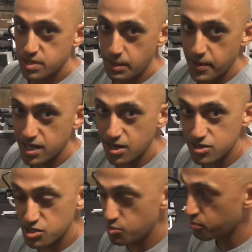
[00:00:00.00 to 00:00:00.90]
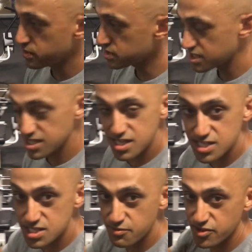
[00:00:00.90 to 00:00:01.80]
Depending on your mobility,
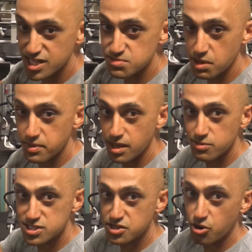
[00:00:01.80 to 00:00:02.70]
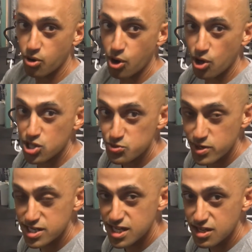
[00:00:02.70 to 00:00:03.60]
some of you guys might be able to go all the
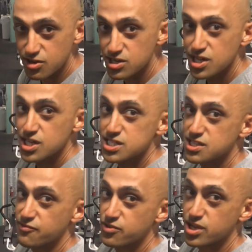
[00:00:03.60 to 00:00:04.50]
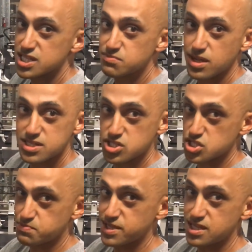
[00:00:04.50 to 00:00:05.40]
way down. Some of you guys might
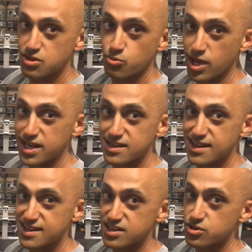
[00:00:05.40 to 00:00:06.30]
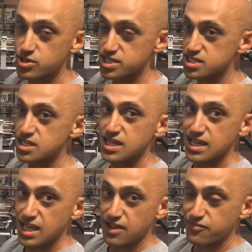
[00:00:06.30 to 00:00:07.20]
just be right at 90 degrees.
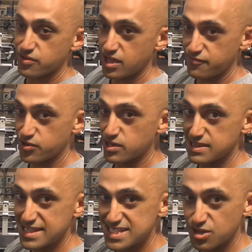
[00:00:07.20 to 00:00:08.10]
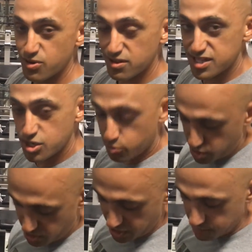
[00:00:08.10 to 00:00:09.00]
If you're at least around there where
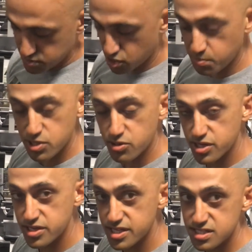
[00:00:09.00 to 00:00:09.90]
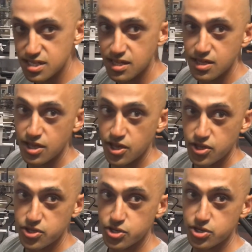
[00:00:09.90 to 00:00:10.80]
your hips are below your knees,
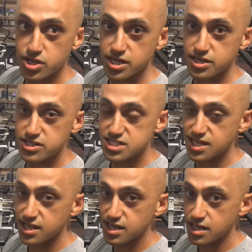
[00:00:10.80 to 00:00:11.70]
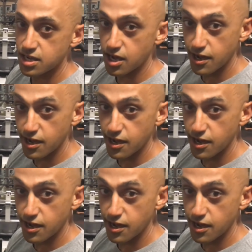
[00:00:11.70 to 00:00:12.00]
you're in good standing.